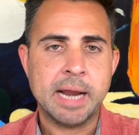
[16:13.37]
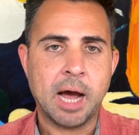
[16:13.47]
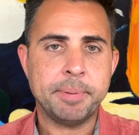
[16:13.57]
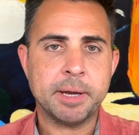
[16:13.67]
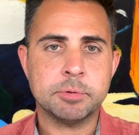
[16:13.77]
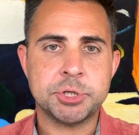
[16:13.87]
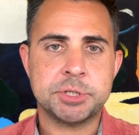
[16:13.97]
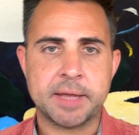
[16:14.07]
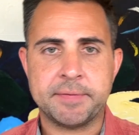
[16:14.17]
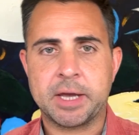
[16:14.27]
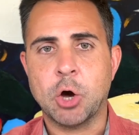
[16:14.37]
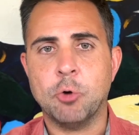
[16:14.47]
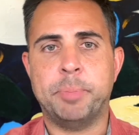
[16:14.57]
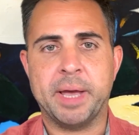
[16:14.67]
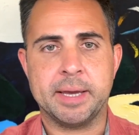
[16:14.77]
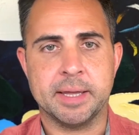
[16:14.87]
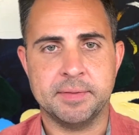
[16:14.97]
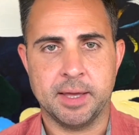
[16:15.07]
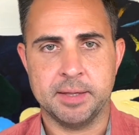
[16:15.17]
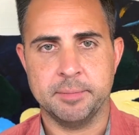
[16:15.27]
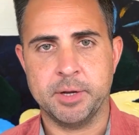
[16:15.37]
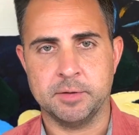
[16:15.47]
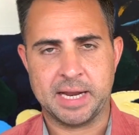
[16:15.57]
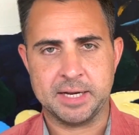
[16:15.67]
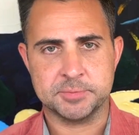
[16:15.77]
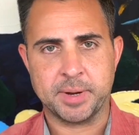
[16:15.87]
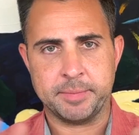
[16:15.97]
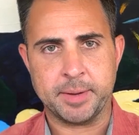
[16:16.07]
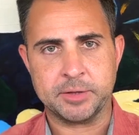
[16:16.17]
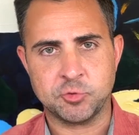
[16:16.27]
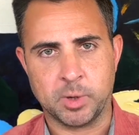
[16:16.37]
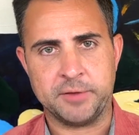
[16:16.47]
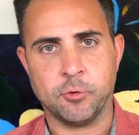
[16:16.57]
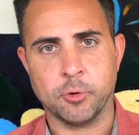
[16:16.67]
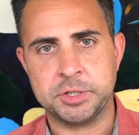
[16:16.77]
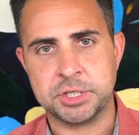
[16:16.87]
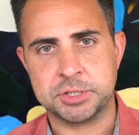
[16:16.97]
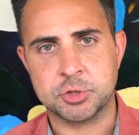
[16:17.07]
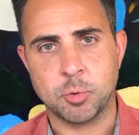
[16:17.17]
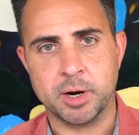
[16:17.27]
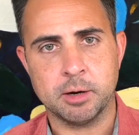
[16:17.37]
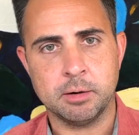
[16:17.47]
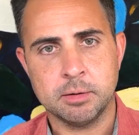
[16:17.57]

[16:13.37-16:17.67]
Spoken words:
how big would you say the Go Big in the middle of that is? Maybe about 24 inches square?